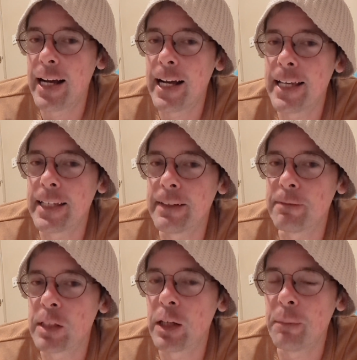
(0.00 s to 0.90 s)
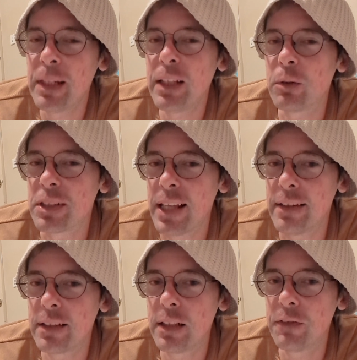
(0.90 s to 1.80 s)
I, you know, I'm a little
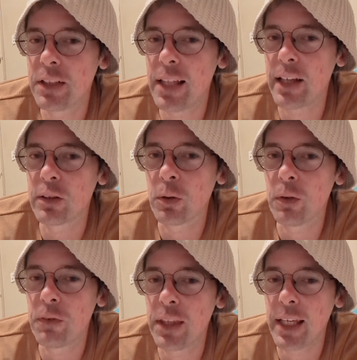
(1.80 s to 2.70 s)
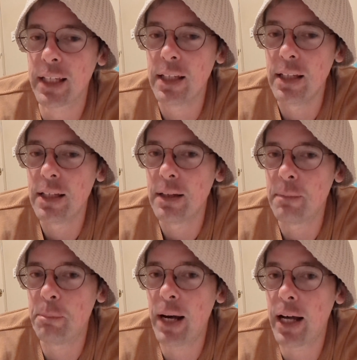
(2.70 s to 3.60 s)
sensitive to that sort of thing,
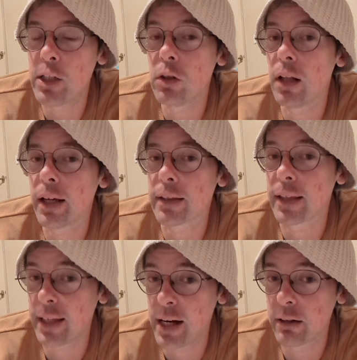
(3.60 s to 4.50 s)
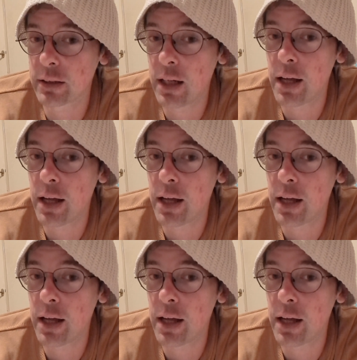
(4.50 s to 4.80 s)
but I do like the character.